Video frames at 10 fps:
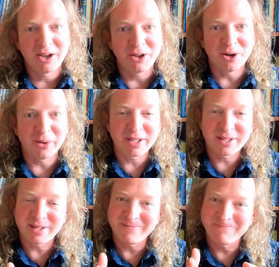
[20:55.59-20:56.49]
you know,
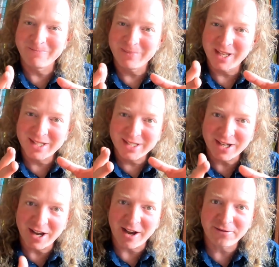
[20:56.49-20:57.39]
it's it's
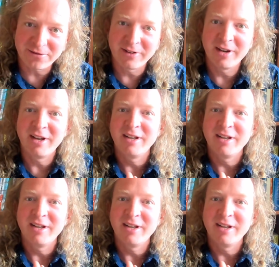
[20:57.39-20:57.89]
tough